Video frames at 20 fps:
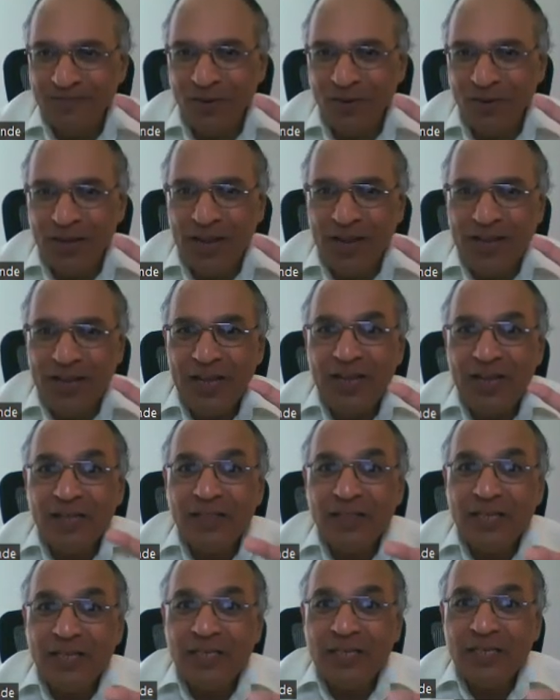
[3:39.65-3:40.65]
Okay,
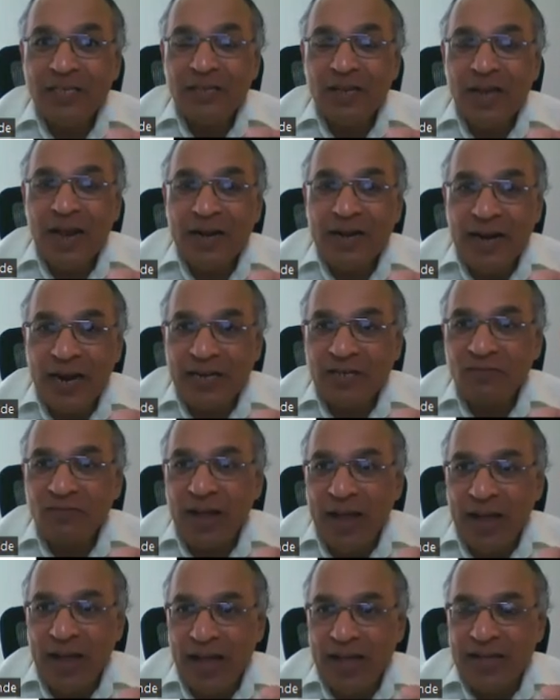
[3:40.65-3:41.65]
this is, and that's
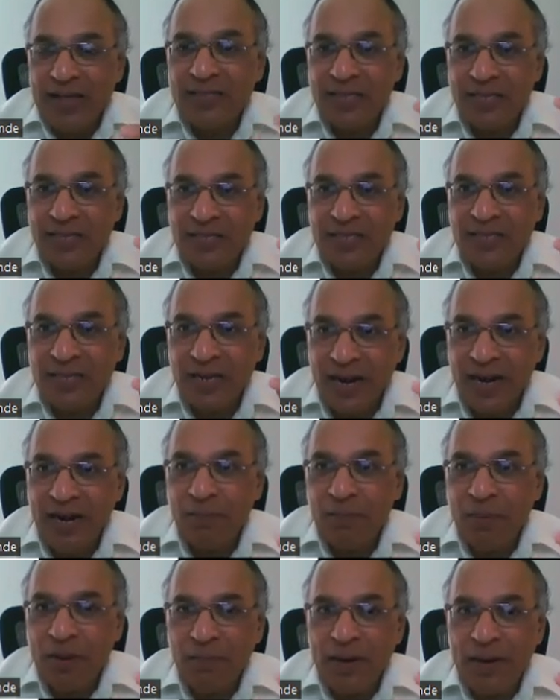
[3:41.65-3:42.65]
why, as this is a
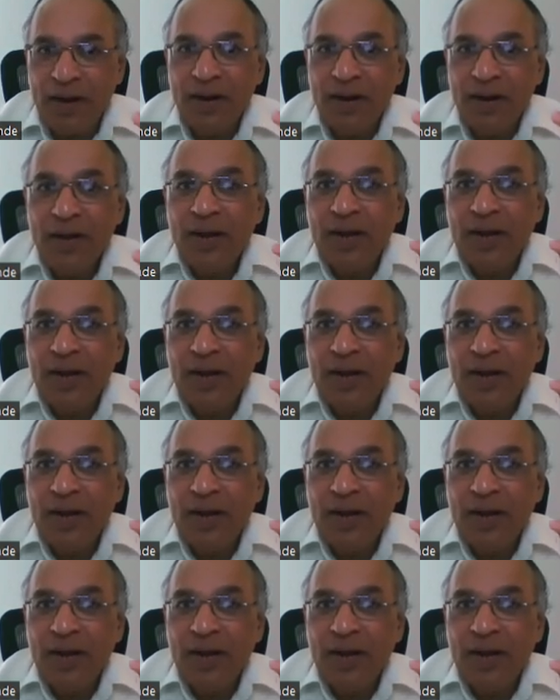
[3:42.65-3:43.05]
red pigment,